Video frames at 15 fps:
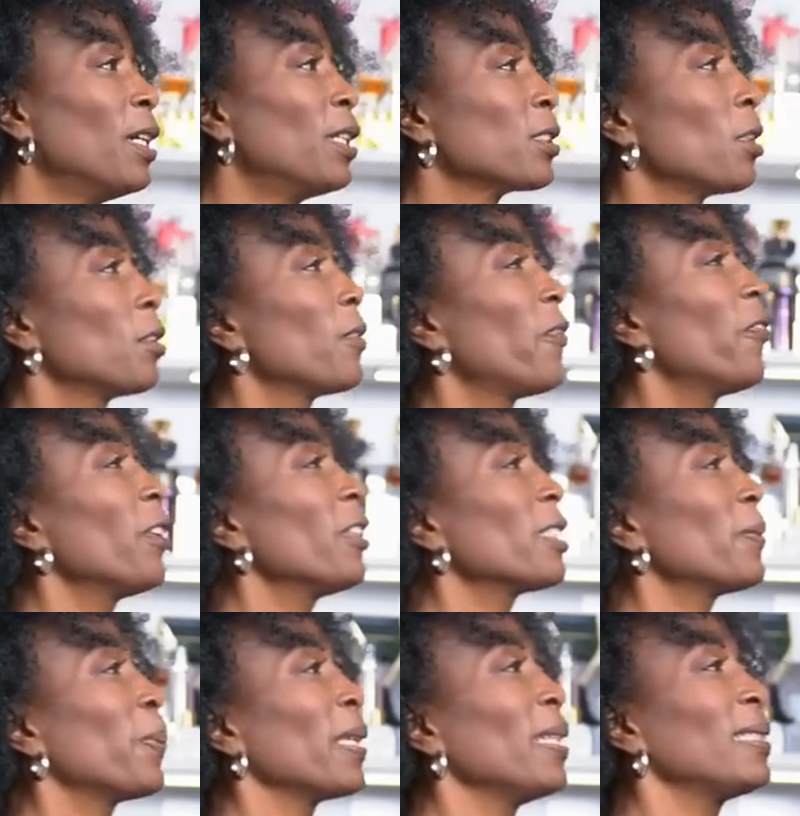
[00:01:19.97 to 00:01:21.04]
So the
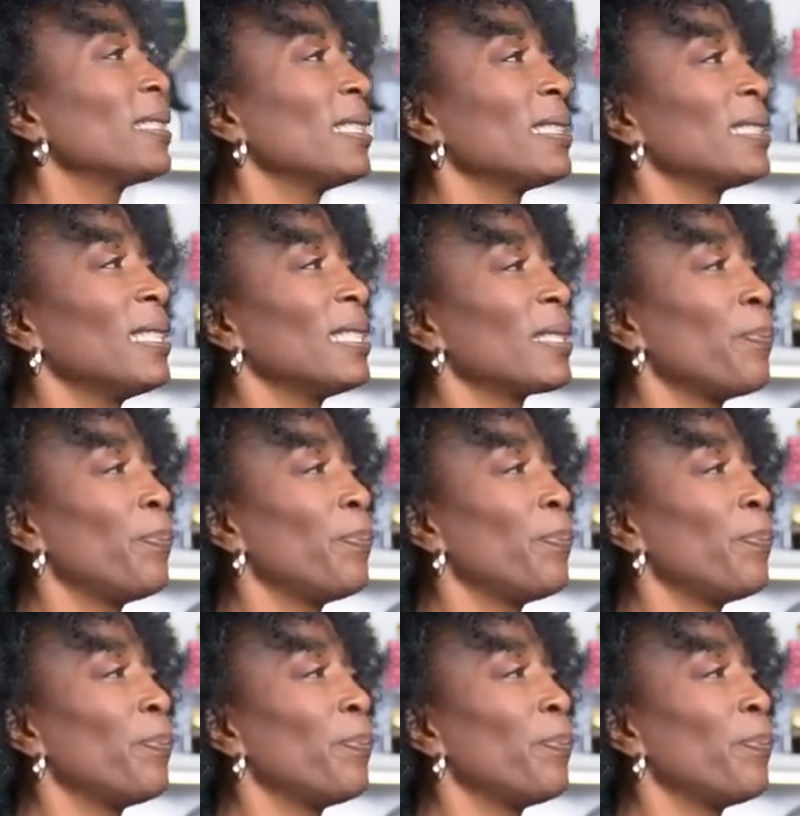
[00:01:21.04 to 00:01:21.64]
first piece is this